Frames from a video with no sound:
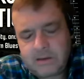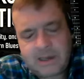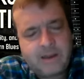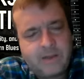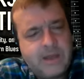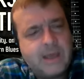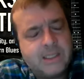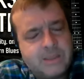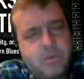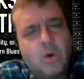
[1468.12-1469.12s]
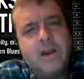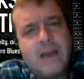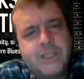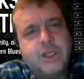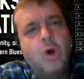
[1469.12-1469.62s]
I, I, think it's important
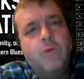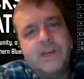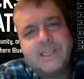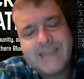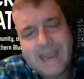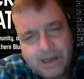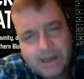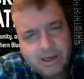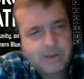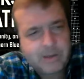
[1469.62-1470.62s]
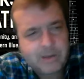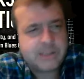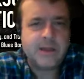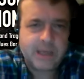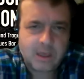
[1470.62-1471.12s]
not to overstate it. I mean,
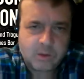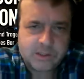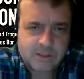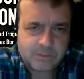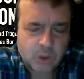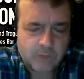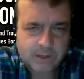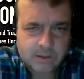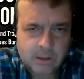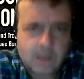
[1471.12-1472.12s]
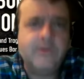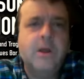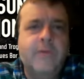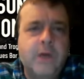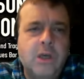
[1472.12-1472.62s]
it's not like it was some sort of a
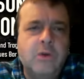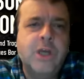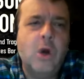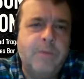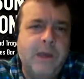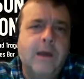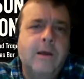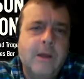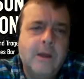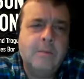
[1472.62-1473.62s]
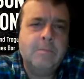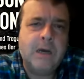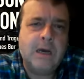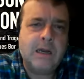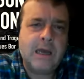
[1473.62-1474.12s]
of, of a utopia,
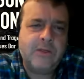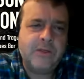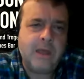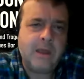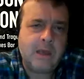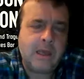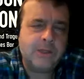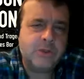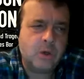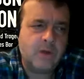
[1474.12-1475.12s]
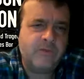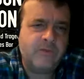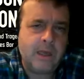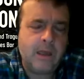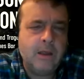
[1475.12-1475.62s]
but I think in sort of
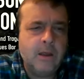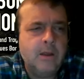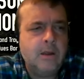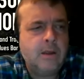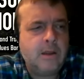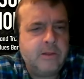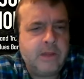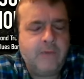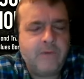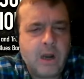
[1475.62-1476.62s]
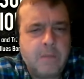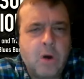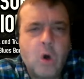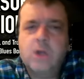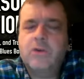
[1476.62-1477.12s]
the the very
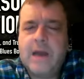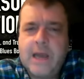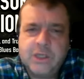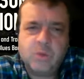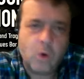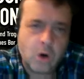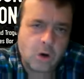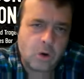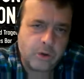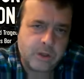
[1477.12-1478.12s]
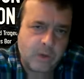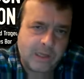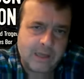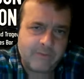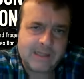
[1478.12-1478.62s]
polarized world that we
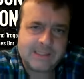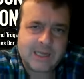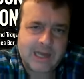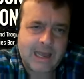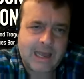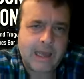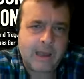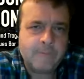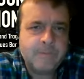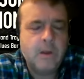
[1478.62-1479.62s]
live in today,